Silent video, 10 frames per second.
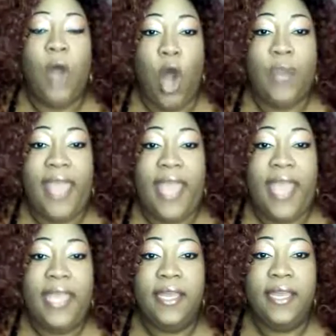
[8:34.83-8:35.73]

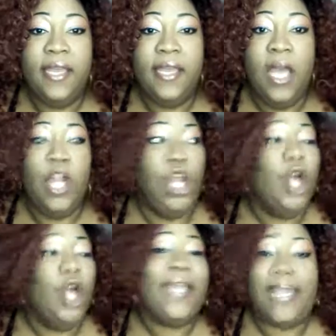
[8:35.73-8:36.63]
okay
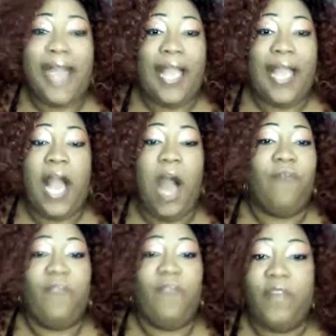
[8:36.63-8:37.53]
looking like
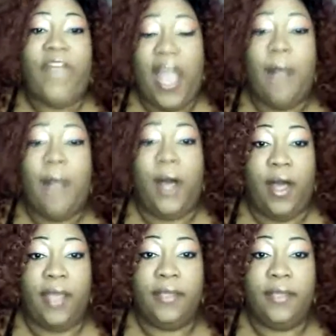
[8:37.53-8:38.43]
a, a
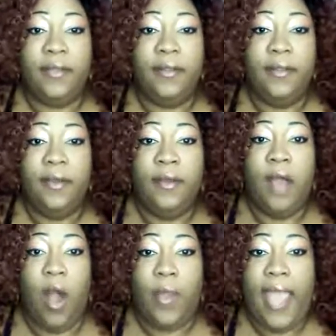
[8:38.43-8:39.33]
vagabond
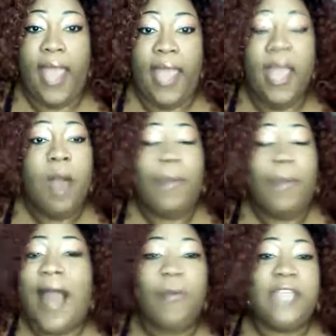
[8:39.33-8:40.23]
okay
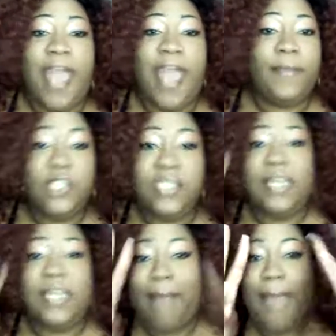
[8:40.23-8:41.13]
but i was happy to
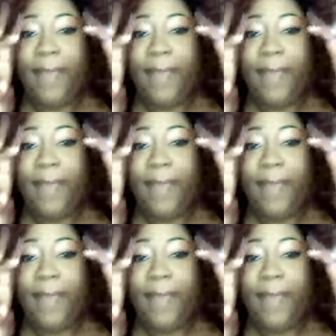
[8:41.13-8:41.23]
see my